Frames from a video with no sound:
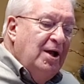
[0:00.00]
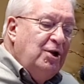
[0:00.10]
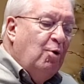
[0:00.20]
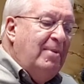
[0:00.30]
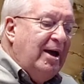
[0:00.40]

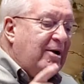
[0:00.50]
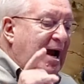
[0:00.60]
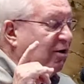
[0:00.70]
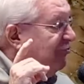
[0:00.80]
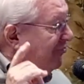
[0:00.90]
No matter
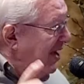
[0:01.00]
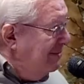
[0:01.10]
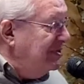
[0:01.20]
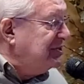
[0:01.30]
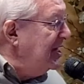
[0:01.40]
how
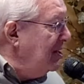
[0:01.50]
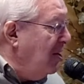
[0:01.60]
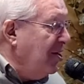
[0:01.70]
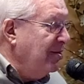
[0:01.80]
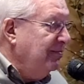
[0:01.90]
famous they
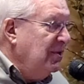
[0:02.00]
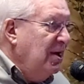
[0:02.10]
are,